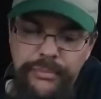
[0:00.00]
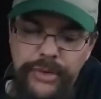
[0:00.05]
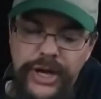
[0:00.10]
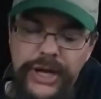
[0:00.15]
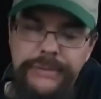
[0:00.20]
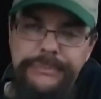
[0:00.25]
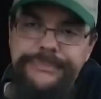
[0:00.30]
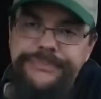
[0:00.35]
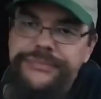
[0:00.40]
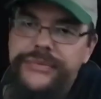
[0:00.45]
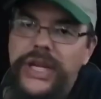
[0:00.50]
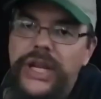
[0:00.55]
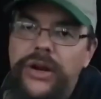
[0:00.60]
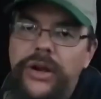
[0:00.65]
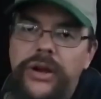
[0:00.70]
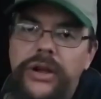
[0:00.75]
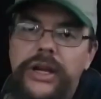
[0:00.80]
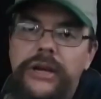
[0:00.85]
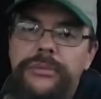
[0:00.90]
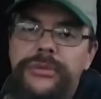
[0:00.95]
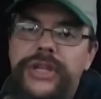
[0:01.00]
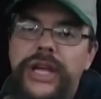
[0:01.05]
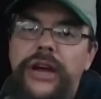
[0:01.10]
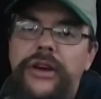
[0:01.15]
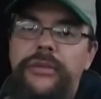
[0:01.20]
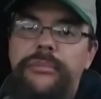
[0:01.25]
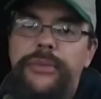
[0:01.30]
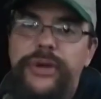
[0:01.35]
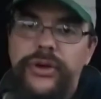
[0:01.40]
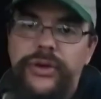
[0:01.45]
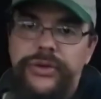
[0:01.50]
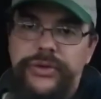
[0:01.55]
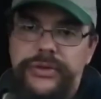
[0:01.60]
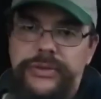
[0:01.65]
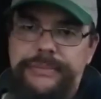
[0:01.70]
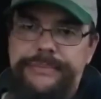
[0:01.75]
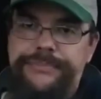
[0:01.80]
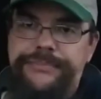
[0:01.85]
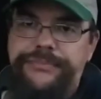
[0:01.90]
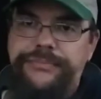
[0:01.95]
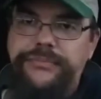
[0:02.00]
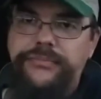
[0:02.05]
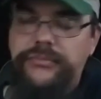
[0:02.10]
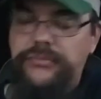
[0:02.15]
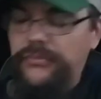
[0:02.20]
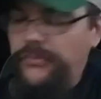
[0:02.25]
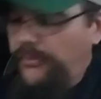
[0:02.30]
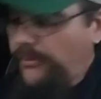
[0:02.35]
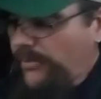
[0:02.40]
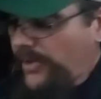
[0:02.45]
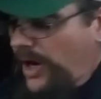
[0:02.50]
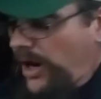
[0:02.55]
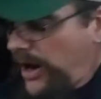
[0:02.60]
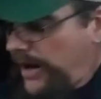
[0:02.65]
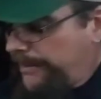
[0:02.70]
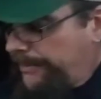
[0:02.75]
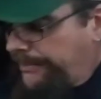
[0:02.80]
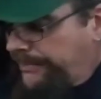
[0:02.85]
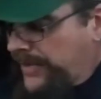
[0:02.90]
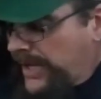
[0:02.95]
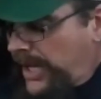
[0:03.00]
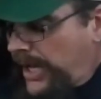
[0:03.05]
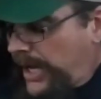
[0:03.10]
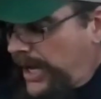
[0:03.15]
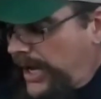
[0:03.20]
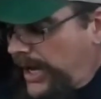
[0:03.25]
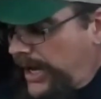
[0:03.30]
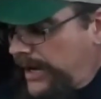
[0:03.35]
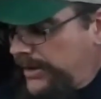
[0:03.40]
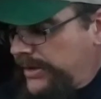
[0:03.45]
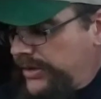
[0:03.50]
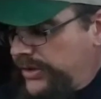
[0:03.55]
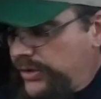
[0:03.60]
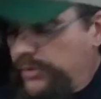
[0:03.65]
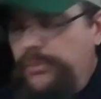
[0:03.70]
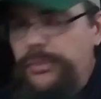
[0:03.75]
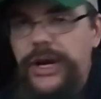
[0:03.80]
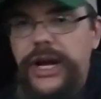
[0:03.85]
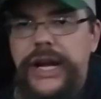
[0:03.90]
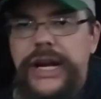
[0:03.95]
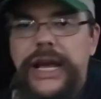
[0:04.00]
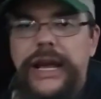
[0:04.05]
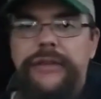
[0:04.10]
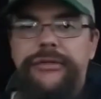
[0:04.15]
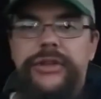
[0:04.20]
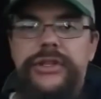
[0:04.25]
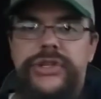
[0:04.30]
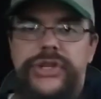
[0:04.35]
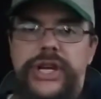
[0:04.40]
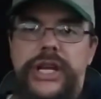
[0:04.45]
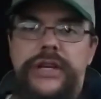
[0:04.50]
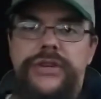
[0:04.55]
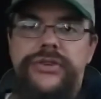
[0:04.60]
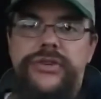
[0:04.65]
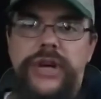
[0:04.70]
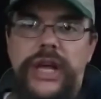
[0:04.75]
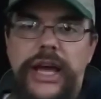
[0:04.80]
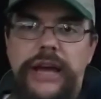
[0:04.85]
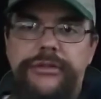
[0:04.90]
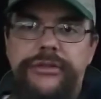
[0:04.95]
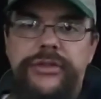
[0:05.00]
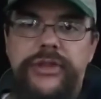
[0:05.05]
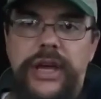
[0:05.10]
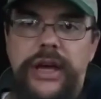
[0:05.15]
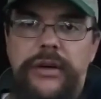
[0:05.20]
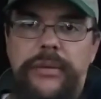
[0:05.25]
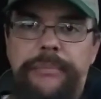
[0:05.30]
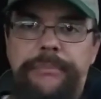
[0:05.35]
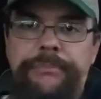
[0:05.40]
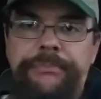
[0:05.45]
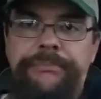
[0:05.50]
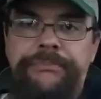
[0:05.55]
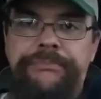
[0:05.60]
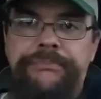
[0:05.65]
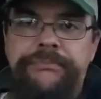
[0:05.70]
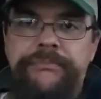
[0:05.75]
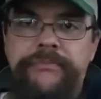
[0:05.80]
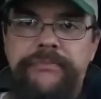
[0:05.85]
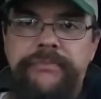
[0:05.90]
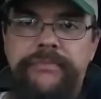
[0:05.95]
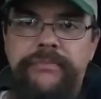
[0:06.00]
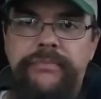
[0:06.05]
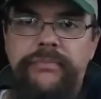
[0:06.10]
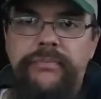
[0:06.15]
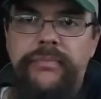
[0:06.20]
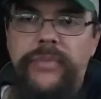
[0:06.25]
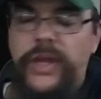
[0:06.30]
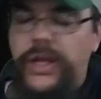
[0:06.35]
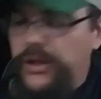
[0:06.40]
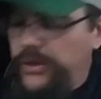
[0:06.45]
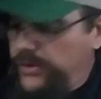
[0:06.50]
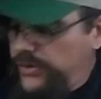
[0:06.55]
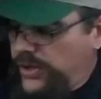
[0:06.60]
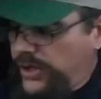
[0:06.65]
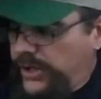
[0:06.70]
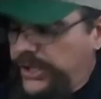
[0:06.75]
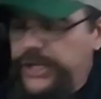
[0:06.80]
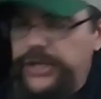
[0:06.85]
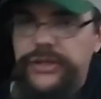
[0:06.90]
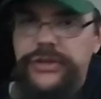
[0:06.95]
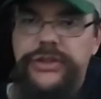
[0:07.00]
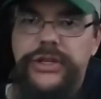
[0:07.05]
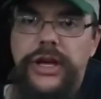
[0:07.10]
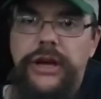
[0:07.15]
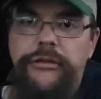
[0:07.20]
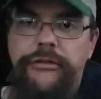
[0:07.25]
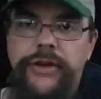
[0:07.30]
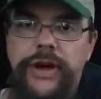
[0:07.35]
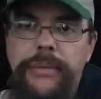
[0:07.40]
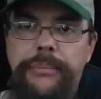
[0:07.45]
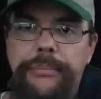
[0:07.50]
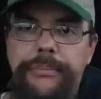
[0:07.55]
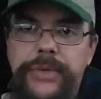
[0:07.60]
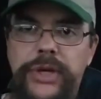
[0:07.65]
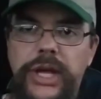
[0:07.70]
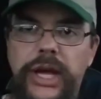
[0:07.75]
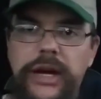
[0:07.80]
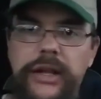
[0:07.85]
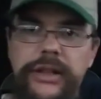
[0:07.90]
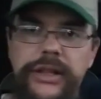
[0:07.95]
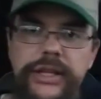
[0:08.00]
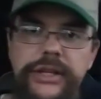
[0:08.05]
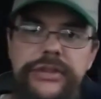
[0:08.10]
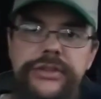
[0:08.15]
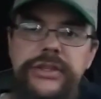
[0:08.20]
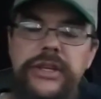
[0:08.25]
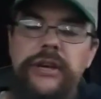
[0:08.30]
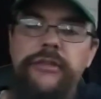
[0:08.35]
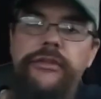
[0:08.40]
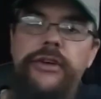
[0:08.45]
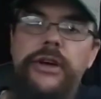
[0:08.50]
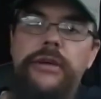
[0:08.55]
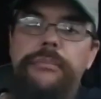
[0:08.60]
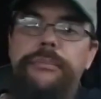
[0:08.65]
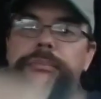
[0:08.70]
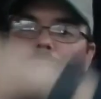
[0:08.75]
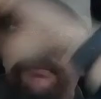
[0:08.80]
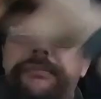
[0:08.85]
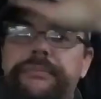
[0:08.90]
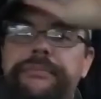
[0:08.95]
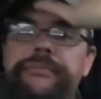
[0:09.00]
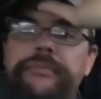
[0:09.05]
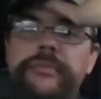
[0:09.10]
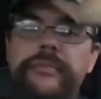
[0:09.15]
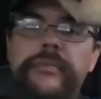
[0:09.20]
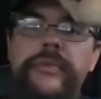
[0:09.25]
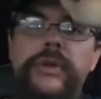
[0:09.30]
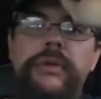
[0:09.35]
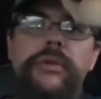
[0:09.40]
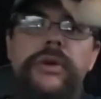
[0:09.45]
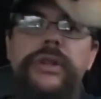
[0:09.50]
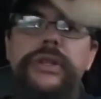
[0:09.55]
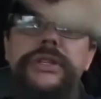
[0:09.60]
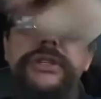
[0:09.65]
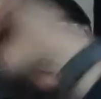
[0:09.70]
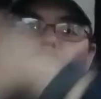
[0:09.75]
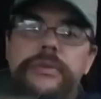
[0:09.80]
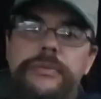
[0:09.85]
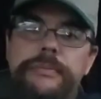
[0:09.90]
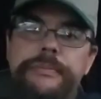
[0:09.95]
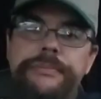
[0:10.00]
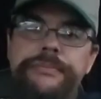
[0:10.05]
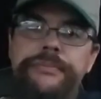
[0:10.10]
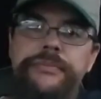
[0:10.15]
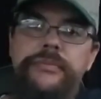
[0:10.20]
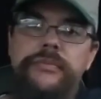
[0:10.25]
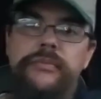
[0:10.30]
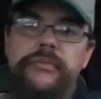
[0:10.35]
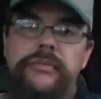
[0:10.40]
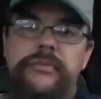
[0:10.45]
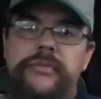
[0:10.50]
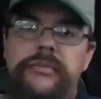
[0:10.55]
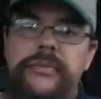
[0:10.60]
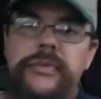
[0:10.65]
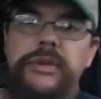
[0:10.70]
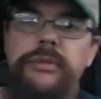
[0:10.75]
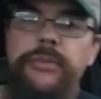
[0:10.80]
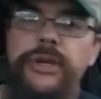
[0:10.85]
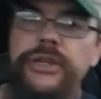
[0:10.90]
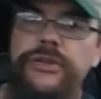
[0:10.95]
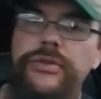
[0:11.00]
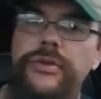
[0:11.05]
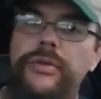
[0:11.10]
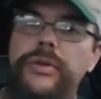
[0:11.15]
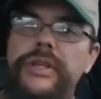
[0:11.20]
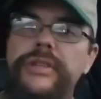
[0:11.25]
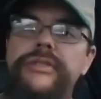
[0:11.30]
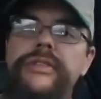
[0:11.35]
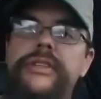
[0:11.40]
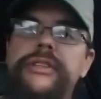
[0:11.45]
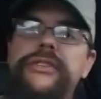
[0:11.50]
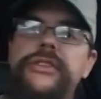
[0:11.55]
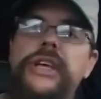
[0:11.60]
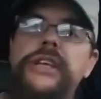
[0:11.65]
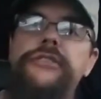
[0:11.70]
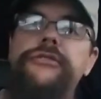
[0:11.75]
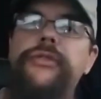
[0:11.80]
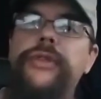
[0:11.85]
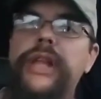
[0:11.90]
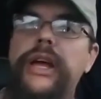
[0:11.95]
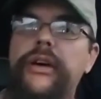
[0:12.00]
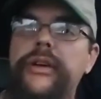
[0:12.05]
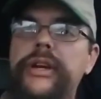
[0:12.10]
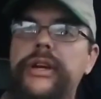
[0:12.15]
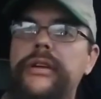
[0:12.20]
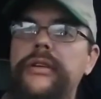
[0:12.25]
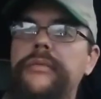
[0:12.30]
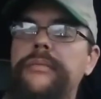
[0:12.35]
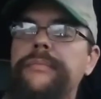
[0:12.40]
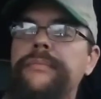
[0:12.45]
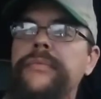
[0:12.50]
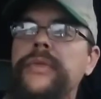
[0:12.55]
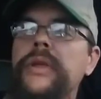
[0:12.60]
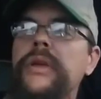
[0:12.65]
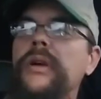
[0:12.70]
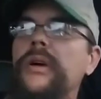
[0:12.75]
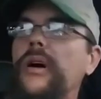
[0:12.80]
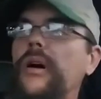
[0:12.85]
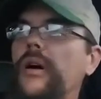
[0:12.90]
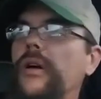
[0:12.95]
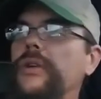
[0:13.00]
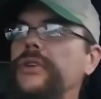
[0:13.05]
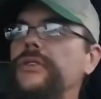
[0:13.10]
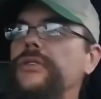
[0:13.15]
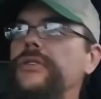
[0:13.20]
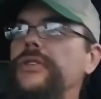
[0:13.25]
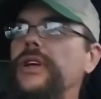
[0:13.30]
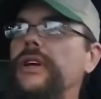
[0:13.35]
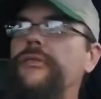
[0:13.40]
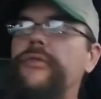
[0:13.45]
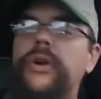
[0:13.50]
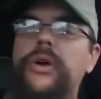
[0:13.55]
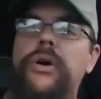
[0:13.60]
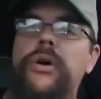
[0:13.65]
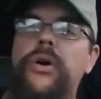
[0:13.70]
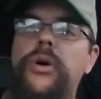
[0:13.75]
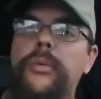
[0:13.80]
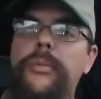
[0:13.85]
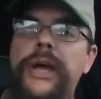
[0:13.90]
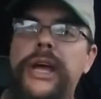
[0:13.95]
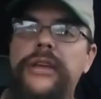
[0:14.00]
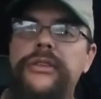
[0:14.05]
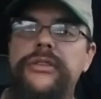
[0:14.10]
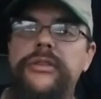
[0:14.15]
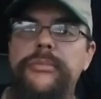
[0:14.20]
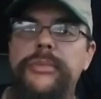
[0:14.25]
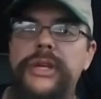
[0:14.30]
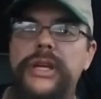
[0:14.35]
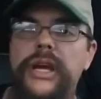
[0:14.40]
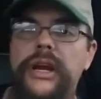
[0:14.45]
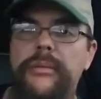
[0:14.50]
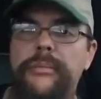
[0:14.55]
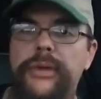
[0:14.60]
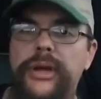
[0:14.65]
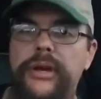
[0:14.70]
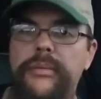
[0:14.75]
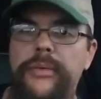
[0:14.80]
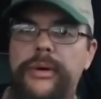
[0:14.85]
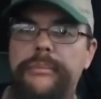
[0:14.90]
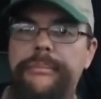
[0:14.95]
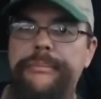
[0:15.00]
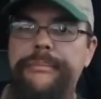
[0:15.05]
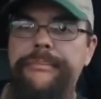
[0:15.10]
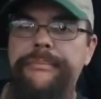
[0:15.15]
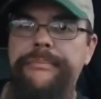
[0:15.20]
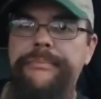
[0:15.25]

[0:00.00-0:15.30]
But it all comes down to bills, all right? And you might have to change your lifestyle to clean yourself up. You gotta clean yourself up. You really do. To be truly successful out here, all your stuff at home has to be at a minimum.